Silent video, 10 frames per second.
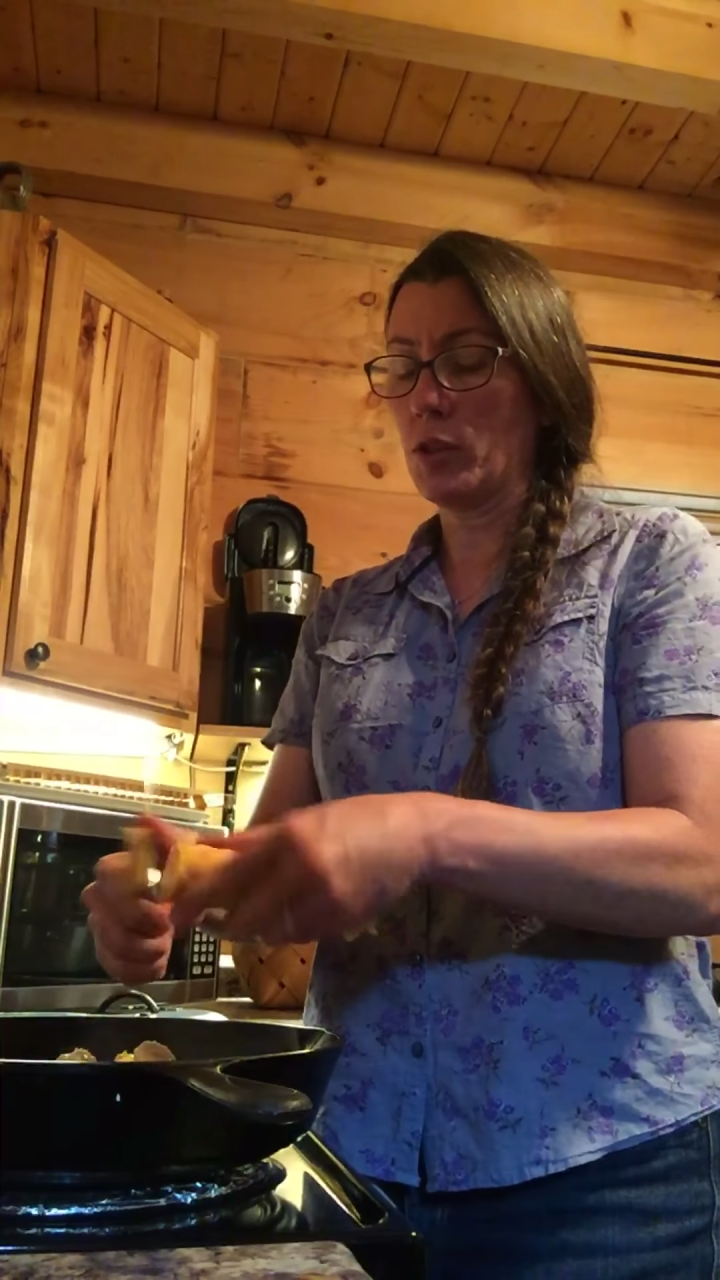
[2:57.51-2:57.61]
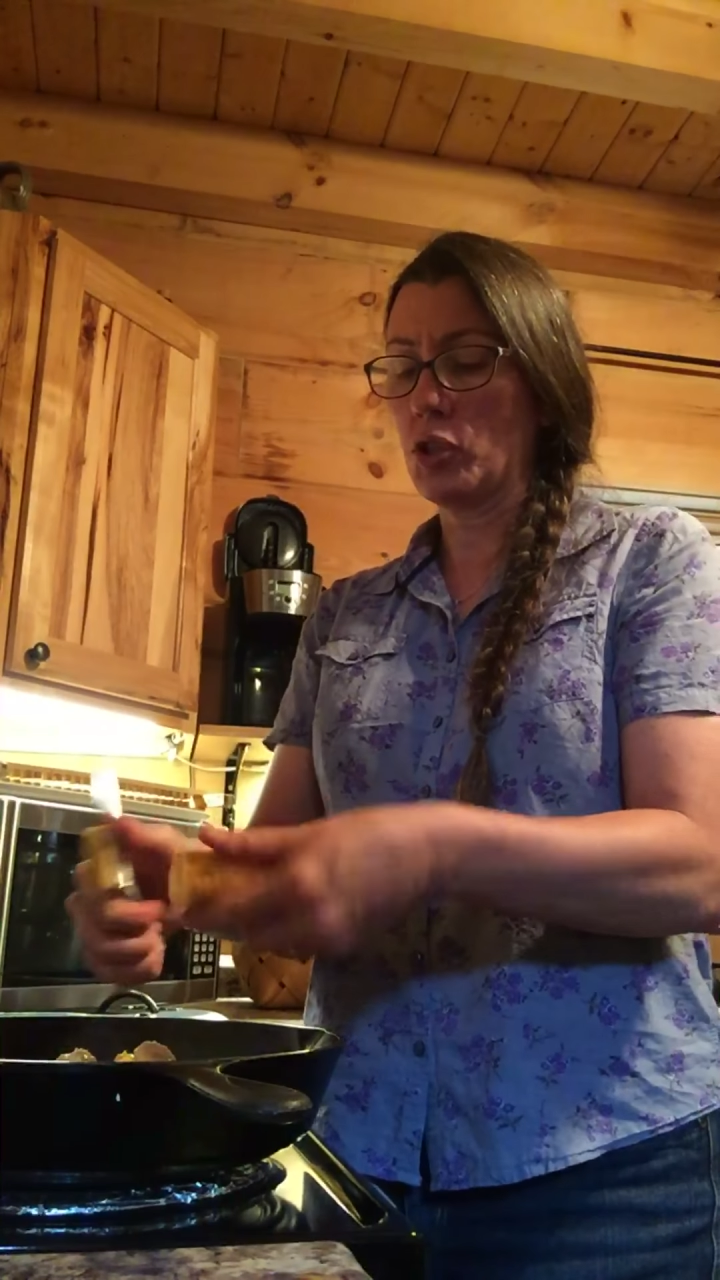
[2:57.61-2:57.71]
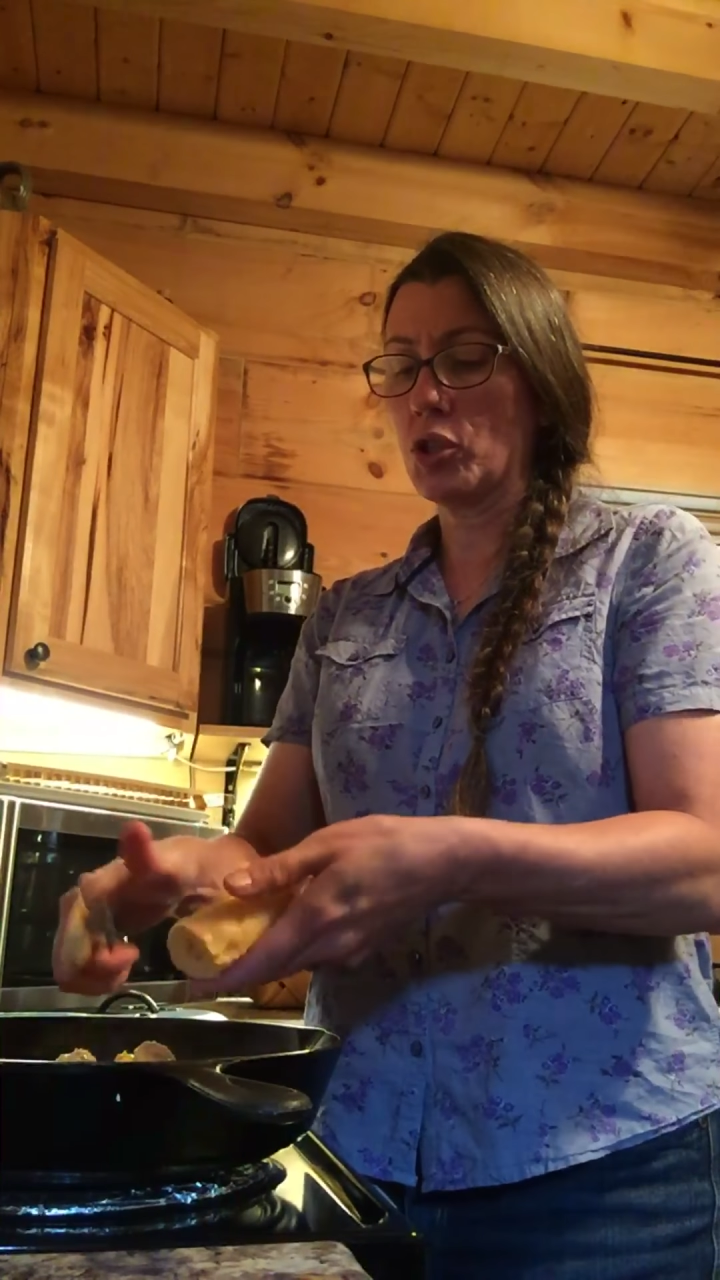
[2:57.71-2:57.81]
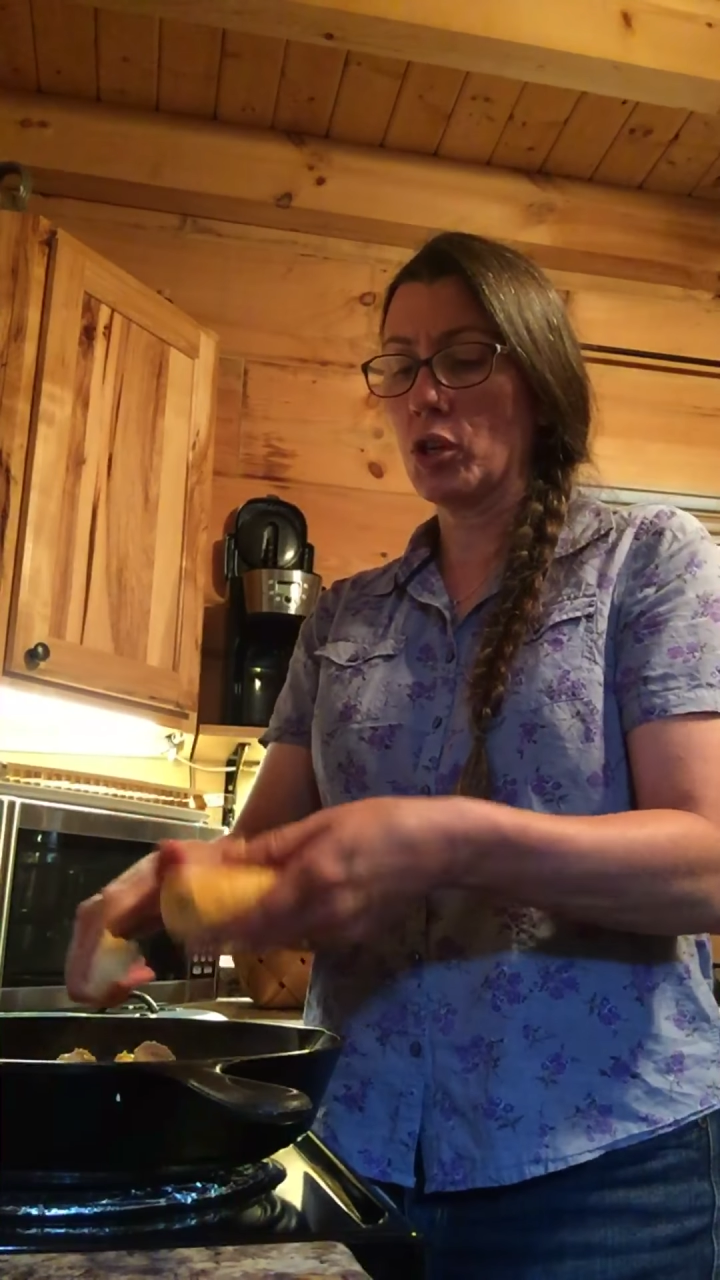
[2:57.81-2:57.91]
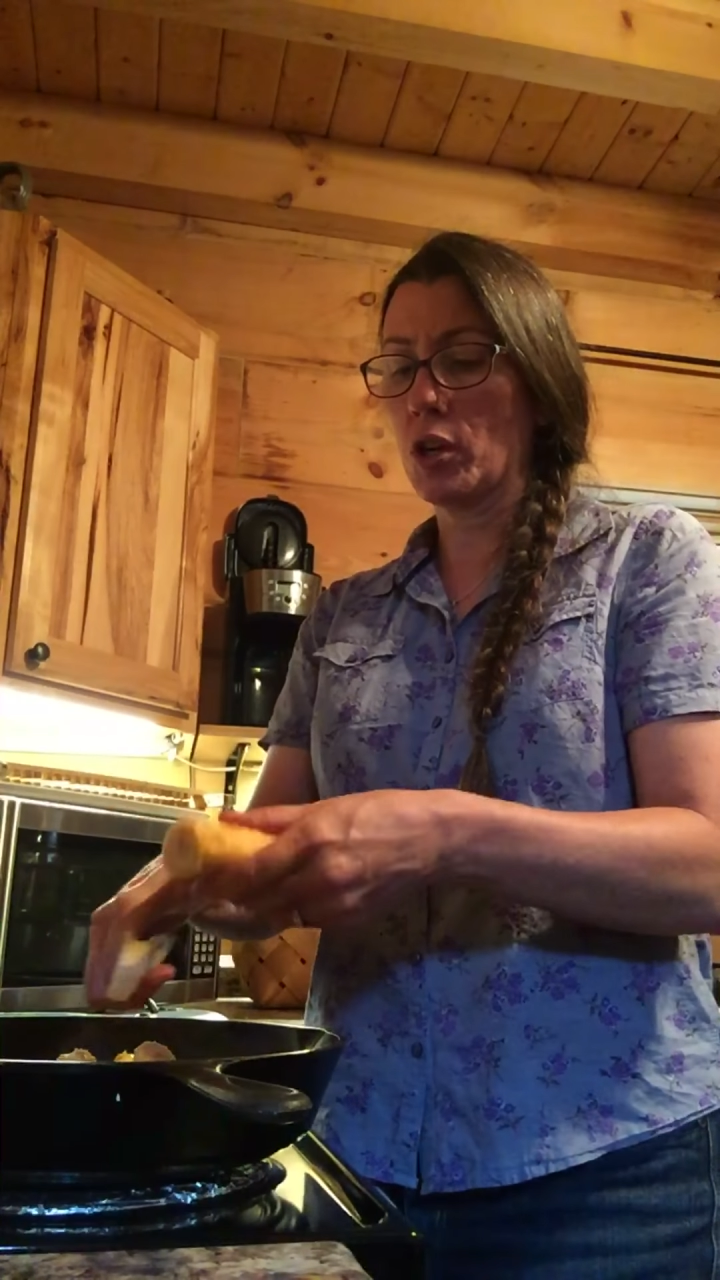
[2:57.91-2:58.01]

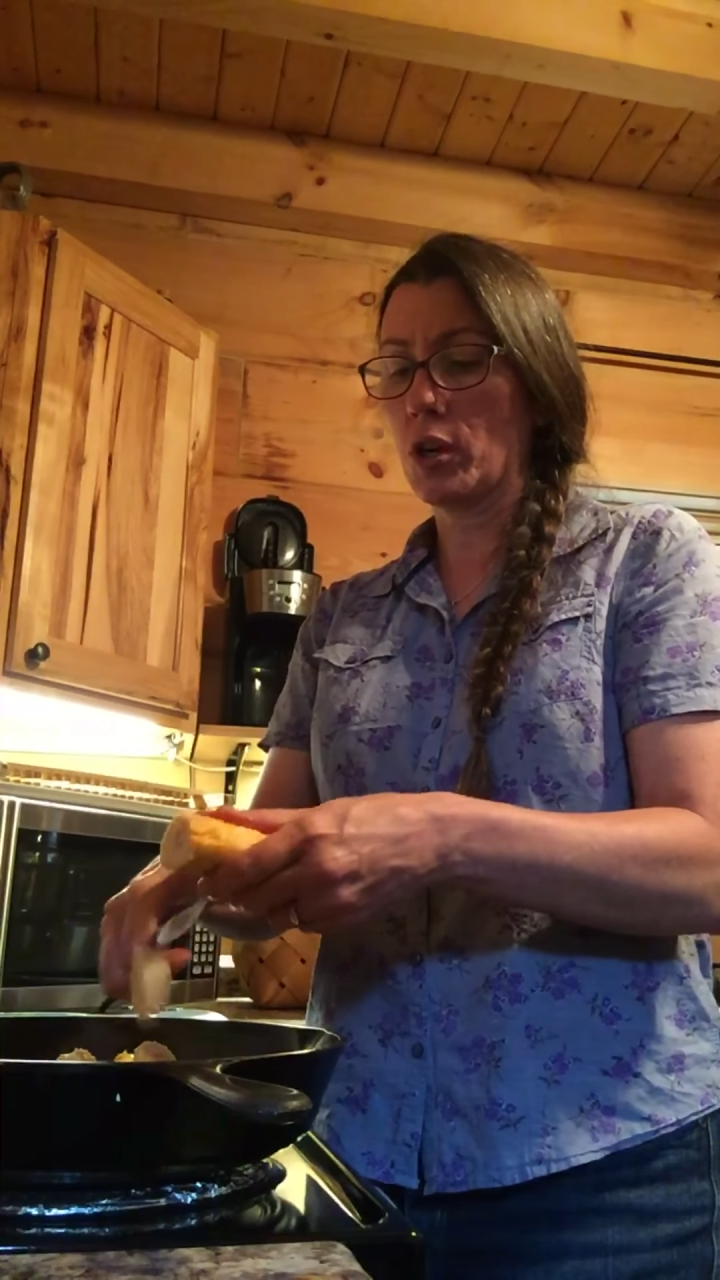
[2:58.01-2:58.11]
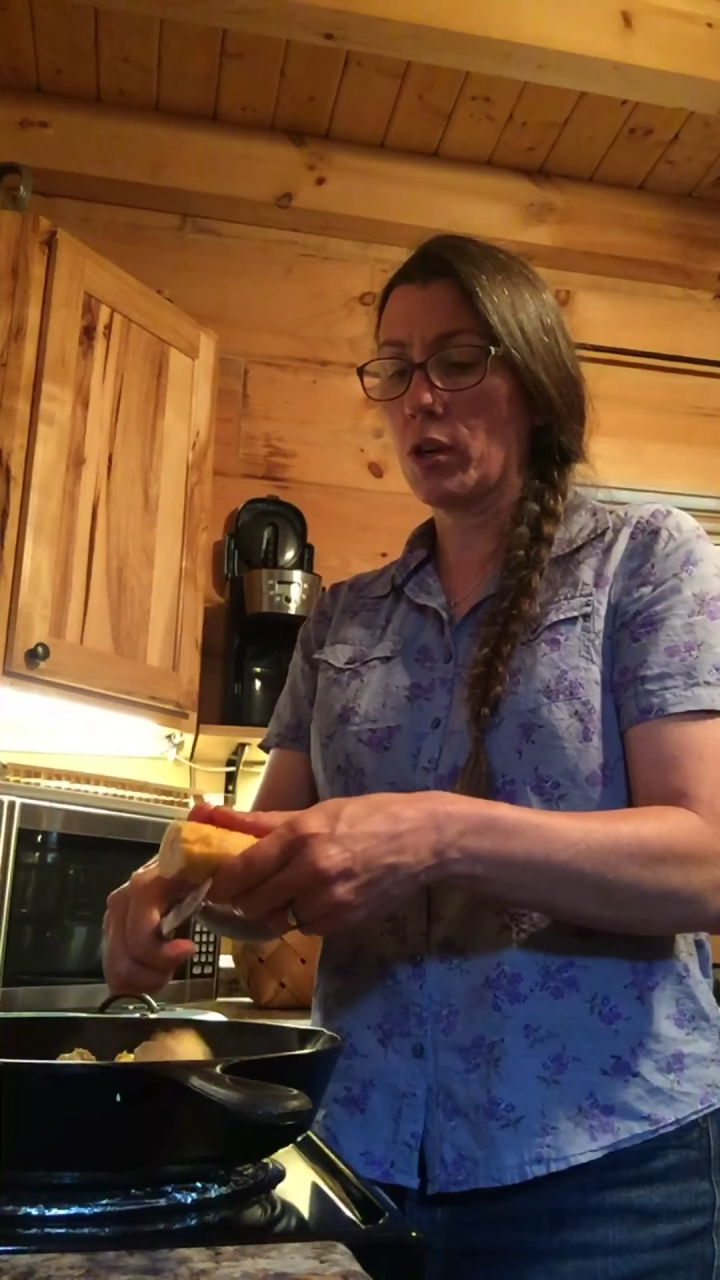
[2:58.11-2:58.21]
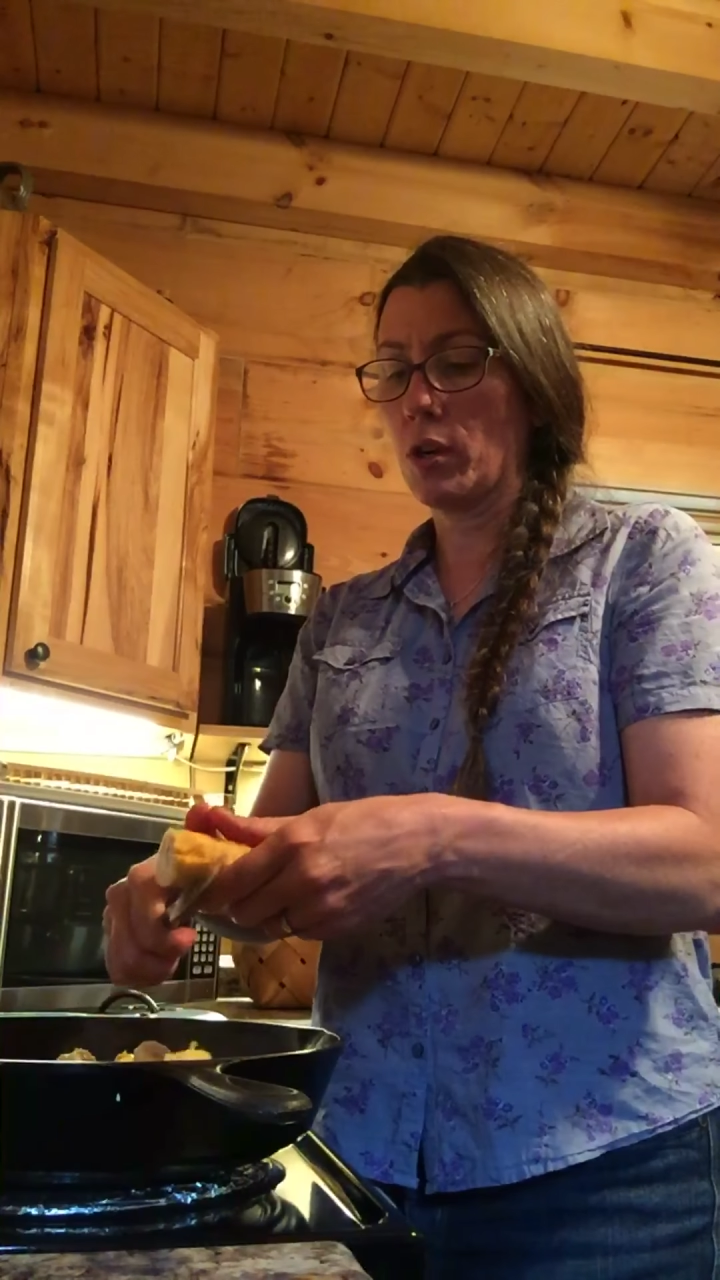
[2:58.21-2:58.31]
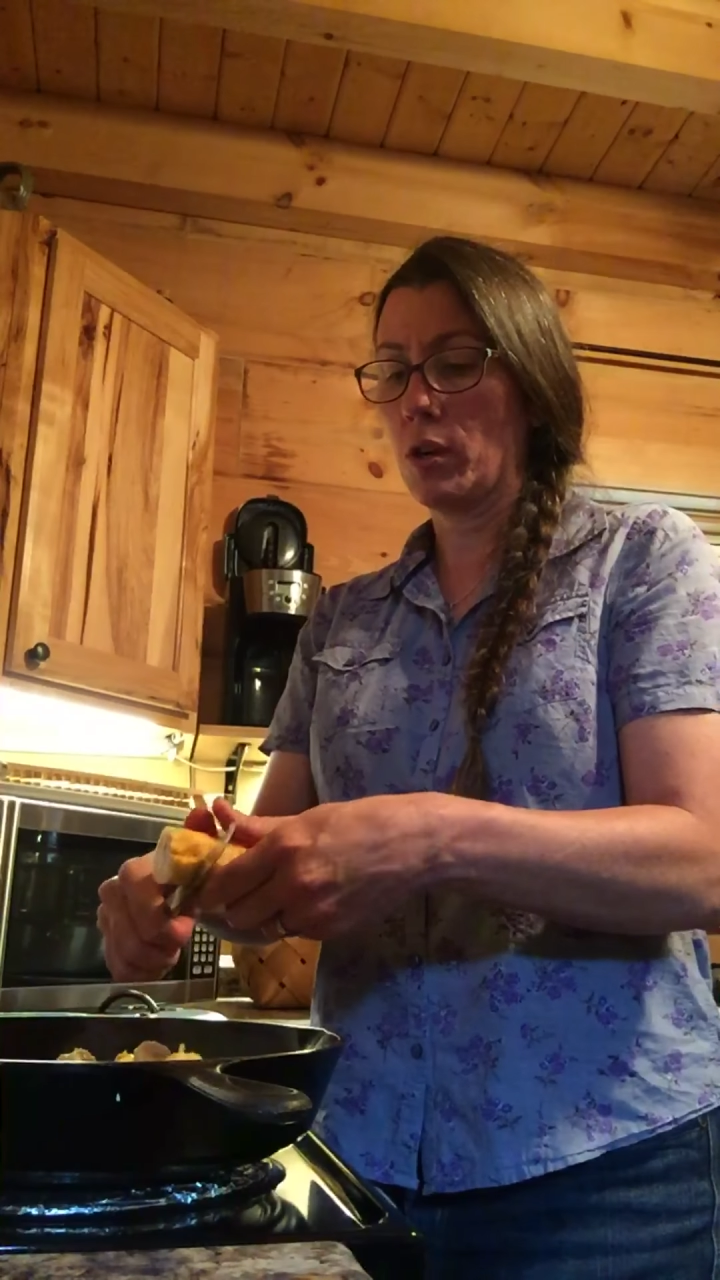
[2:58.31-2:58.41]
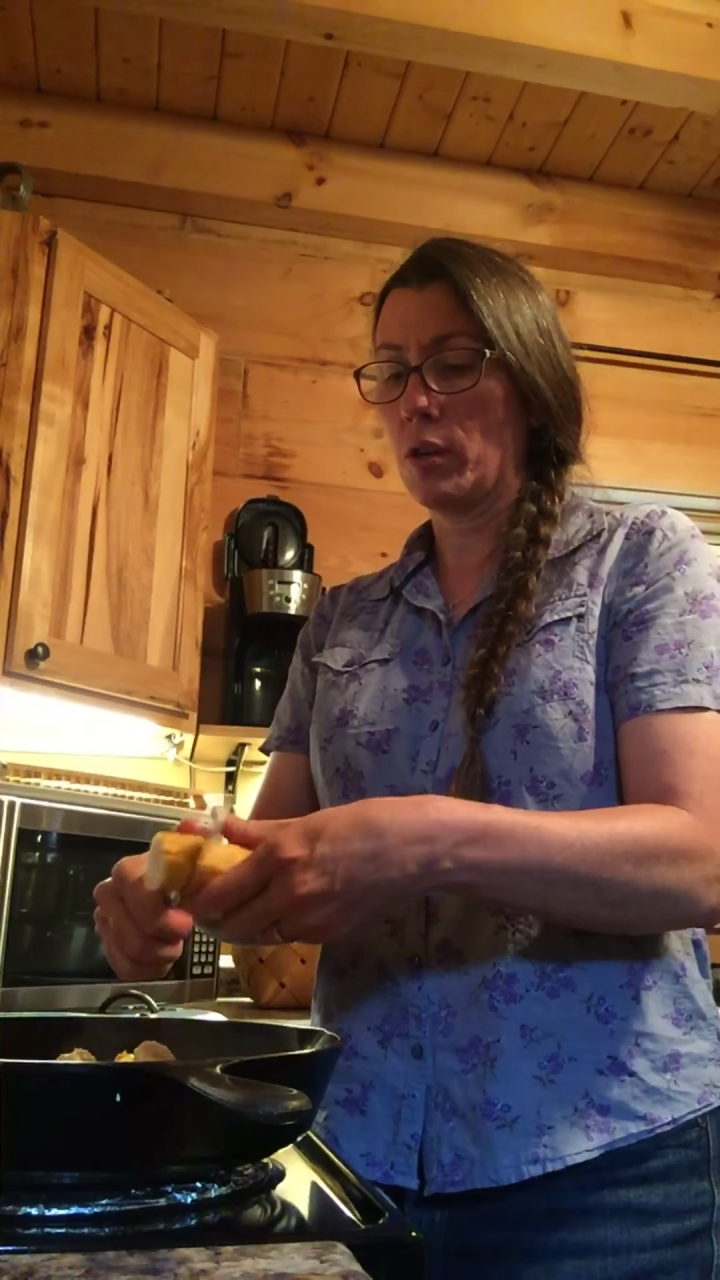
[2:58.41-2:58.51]

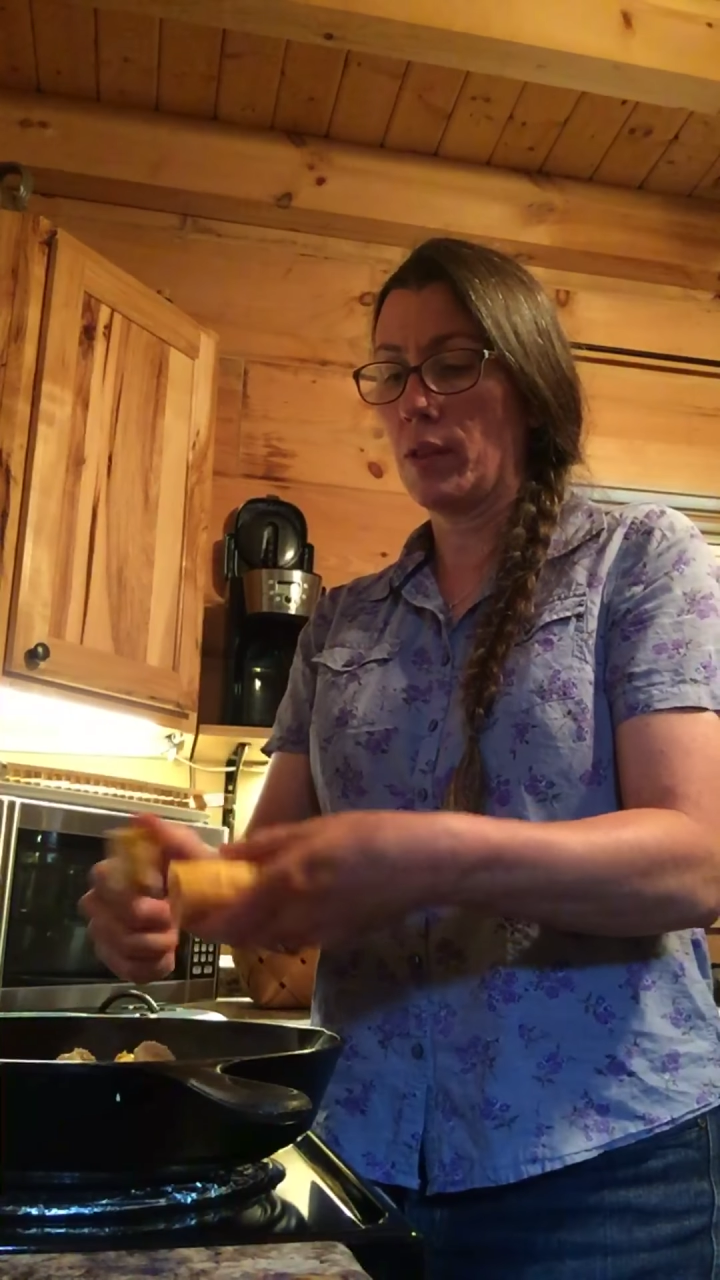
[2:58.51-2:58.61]
sugar